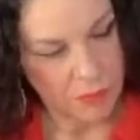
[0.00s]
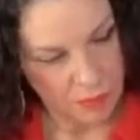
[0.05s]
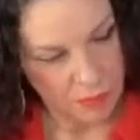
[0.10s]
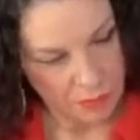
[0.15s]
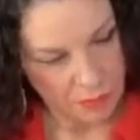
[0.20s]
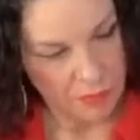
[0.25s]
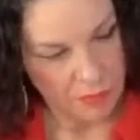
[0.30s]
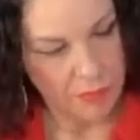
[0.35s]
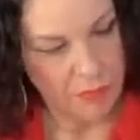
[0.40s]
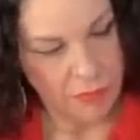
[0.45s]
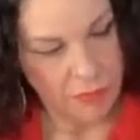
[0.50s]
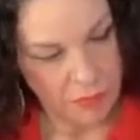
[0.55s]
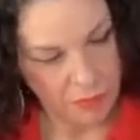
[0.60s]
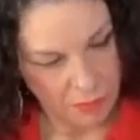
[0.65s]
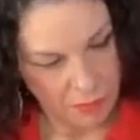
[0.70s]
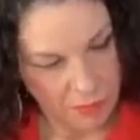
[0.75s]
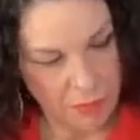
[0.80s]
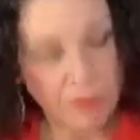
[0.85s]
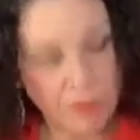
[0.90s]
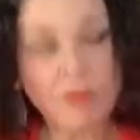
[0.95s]

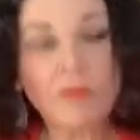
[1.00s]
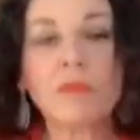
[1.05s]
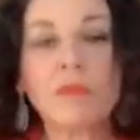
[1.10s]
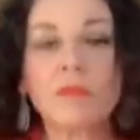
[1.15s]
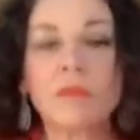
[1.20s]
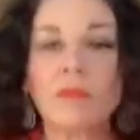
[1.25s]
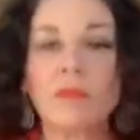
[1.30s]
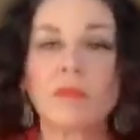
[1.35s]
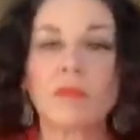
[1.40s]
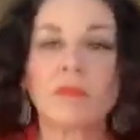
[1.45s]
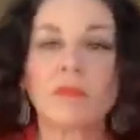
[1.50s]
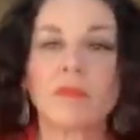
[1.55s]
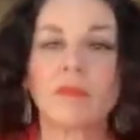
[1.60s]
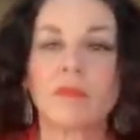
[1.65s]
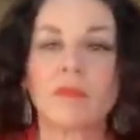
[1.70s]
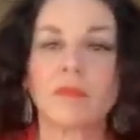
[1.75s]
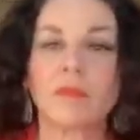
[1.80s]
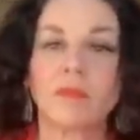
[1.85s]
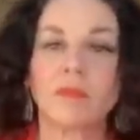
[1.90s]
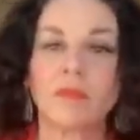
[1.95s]

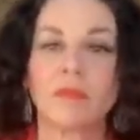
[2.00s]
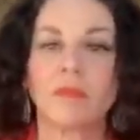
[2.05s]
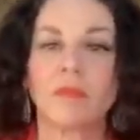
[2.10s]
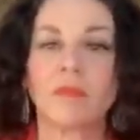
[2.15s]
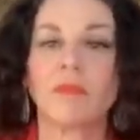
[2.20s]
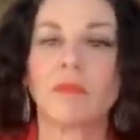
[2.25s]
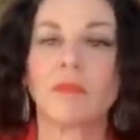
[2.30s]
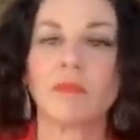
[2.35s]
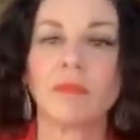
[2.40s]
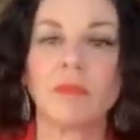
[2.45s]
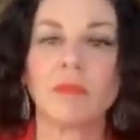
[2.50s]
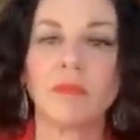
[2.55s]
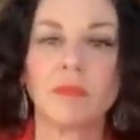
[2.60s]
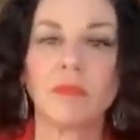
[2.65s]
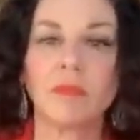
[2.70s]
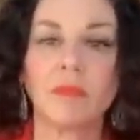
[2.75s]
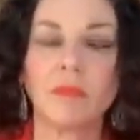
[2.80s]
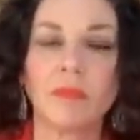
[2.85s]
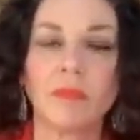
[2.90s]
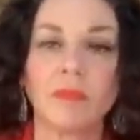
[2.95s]

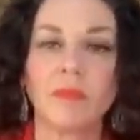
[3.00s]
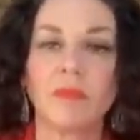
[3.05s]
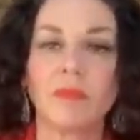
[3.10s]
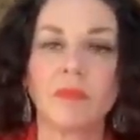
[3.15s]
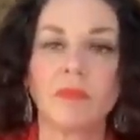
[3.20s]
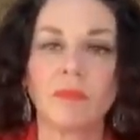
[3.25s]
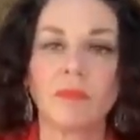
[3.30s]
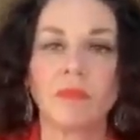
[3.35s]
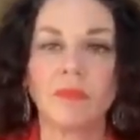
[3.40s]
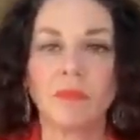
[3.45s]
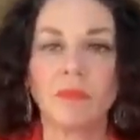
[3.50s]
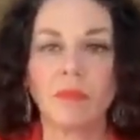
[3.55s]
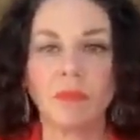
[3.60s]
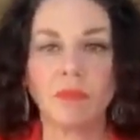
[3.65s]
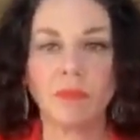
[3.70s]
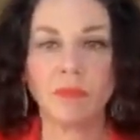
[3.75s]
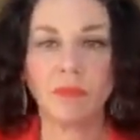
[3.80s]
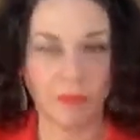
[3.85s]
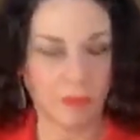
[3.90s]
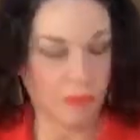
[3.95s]

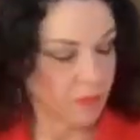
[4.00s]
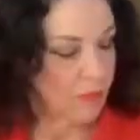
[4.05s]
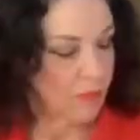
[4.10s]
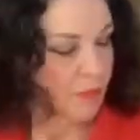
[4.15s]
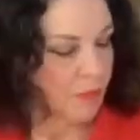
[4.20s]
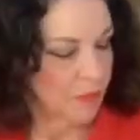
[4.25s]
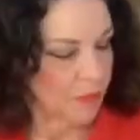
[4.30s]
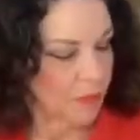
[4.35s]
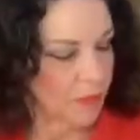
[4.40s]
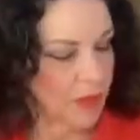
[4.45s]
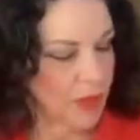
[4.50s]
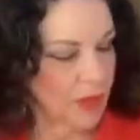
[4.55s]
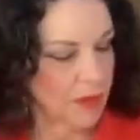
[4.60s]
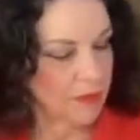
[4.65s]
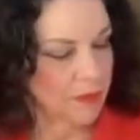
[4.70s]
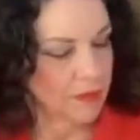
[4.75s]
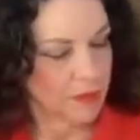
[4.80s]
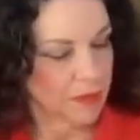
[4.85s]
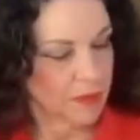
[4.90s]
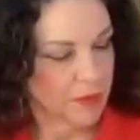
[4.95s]

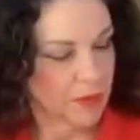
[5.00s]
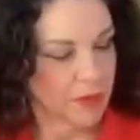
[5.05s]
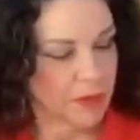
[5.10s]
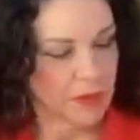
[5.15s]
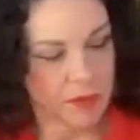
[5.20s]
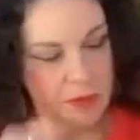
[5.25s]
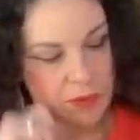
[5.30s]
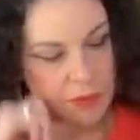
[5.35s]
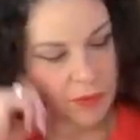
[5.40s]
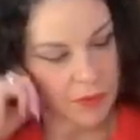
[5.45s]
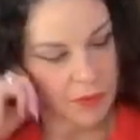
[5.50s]
(silent)